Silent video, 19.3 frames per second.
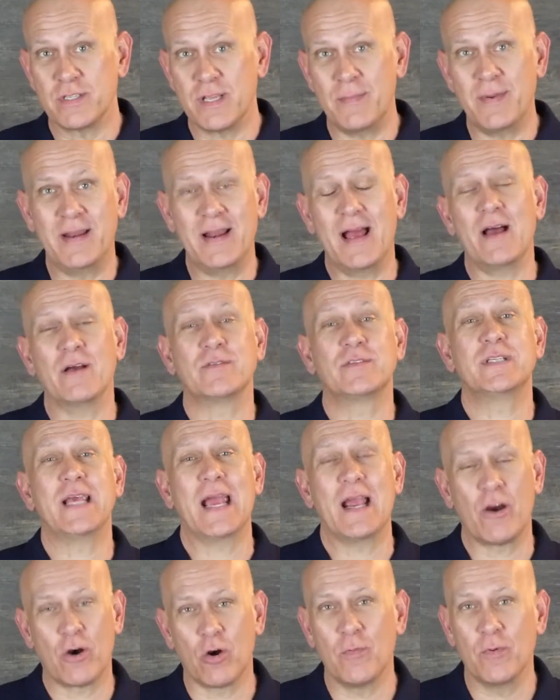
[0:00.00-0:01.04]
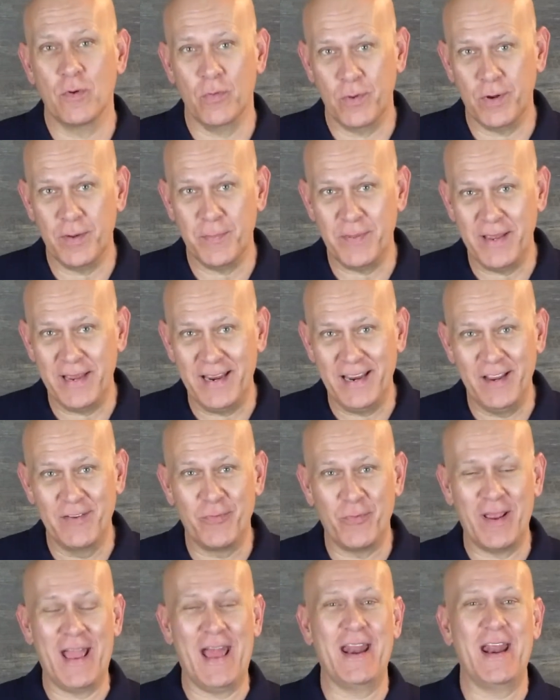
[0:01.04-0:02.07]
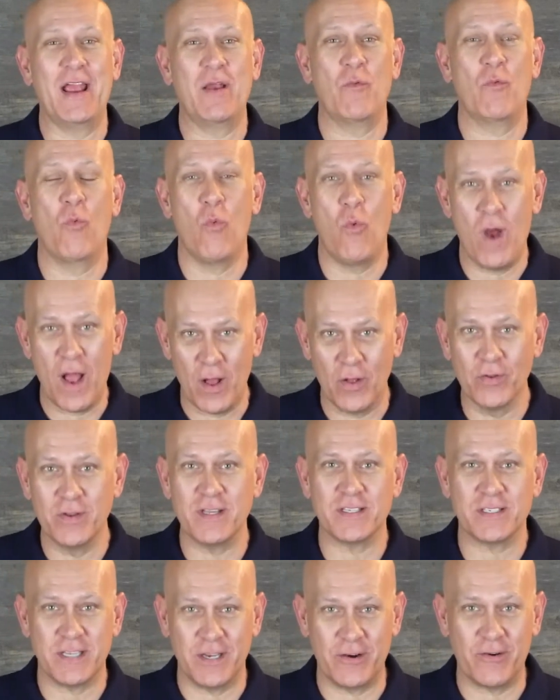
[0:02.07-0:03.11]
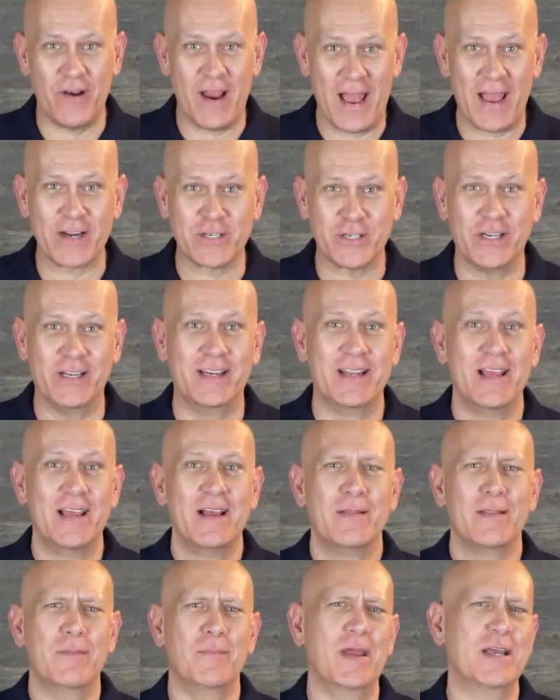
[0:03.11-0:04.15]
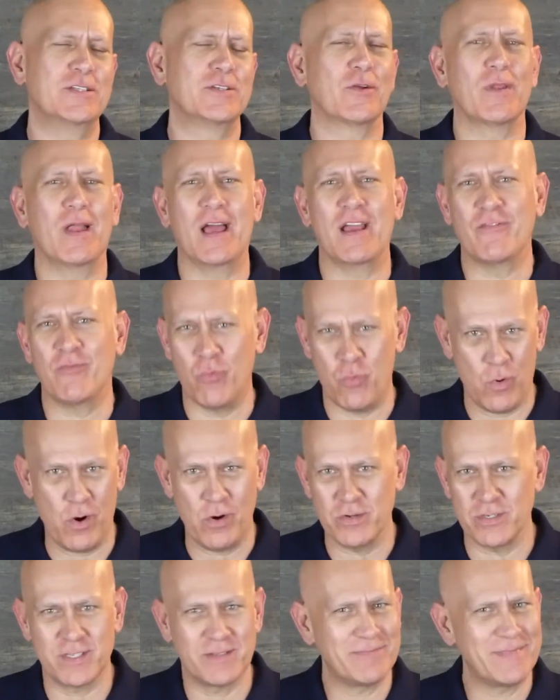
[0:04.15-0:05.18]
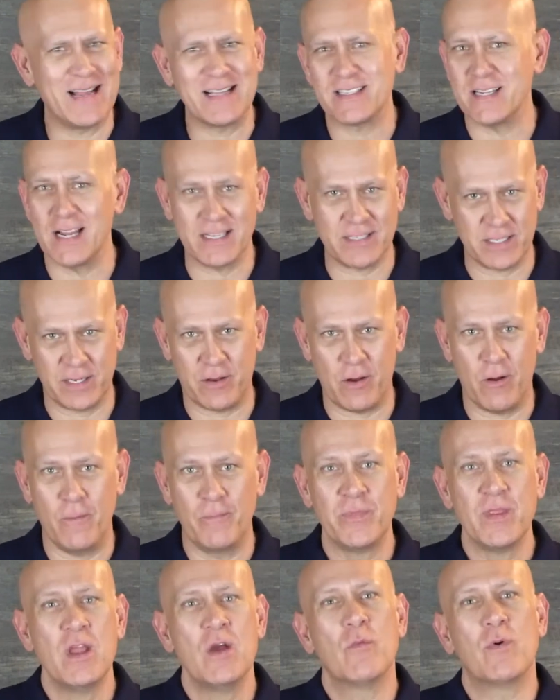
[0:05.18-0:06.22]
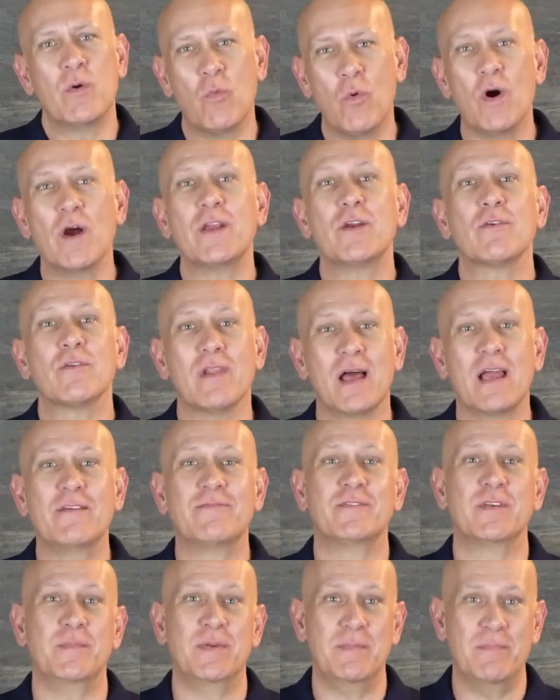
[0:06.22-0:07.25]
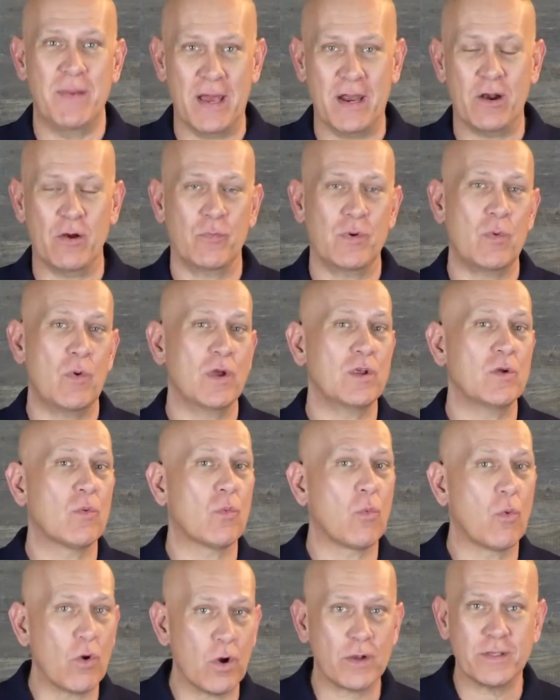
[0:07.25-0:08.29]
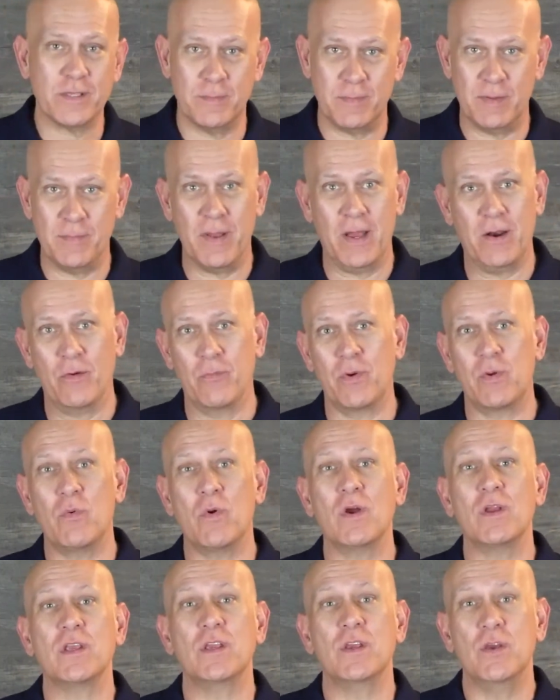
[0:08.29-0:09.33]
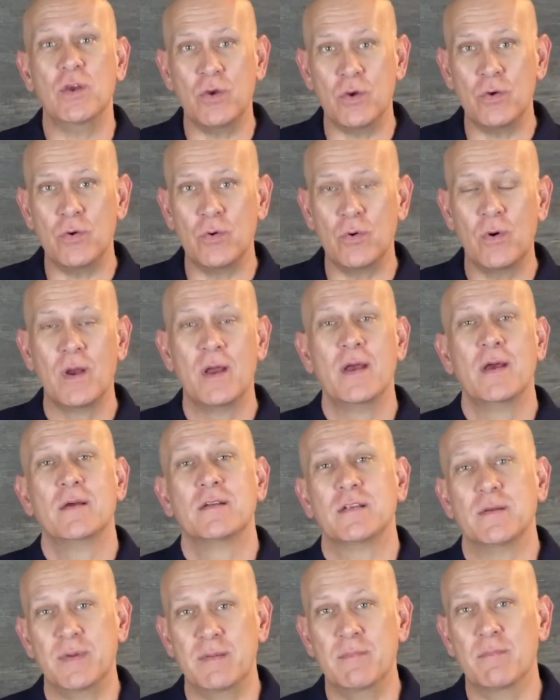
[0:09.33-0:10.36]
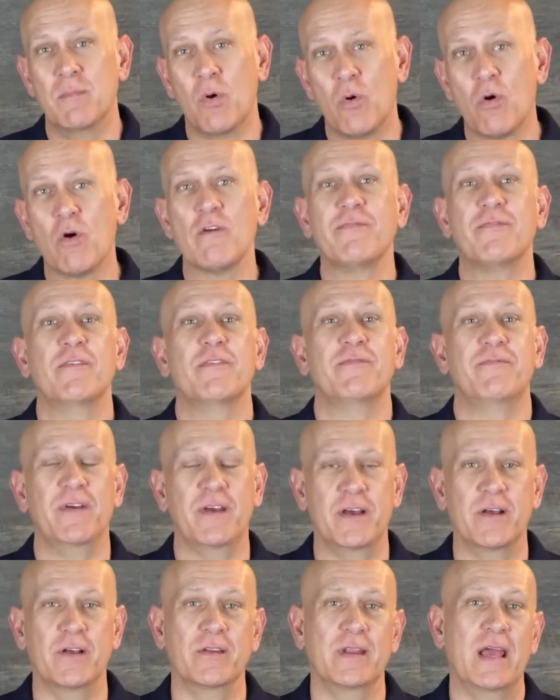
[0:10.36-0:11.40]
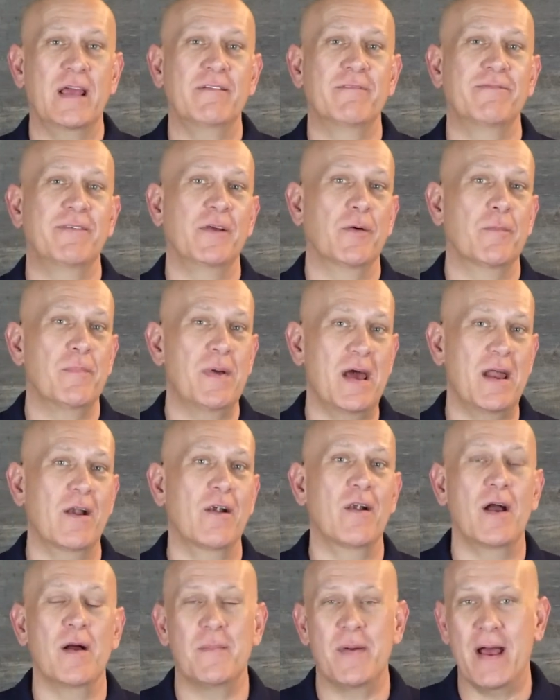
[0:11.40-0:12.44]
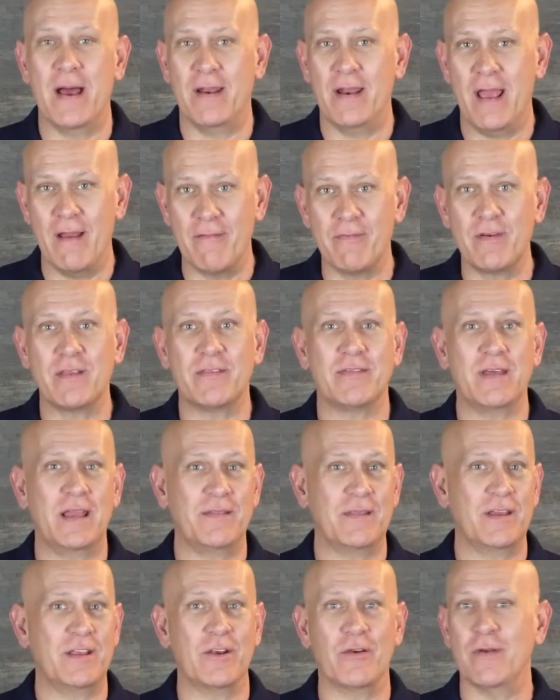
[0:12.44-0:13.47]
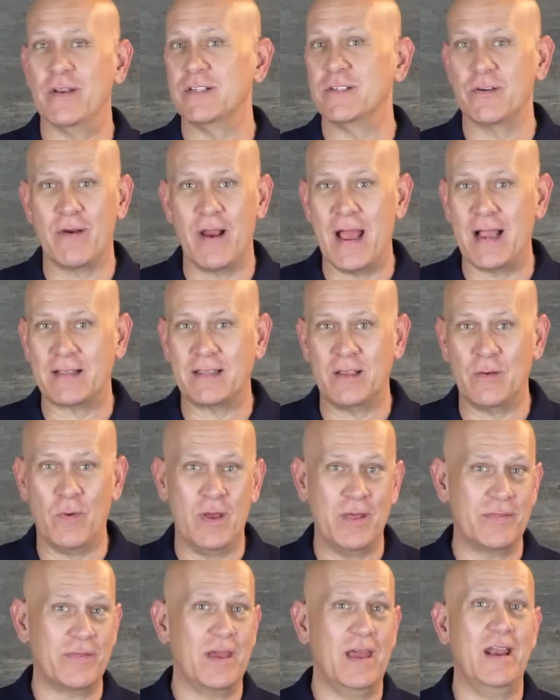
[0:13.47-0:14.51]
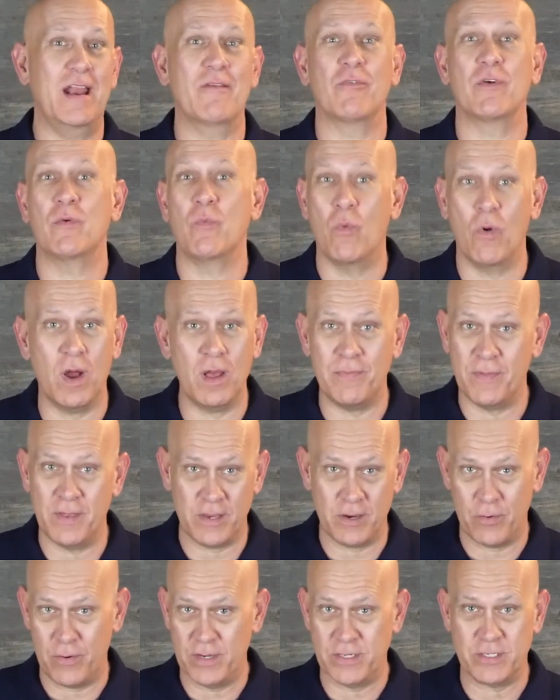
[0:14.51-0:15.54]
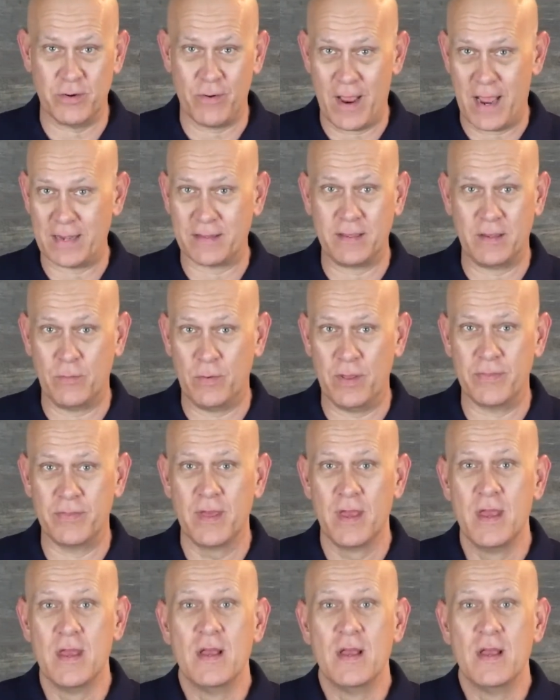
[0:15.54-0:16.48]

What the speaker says: I mean, how terrible would it be if we had a wellness interaction that made your life worse? That's not the goal. We want your life to be better. We want your work to be better. We want you to be more fulfilled and feel better about everything that you're interacting with and everyone that you're interacting with.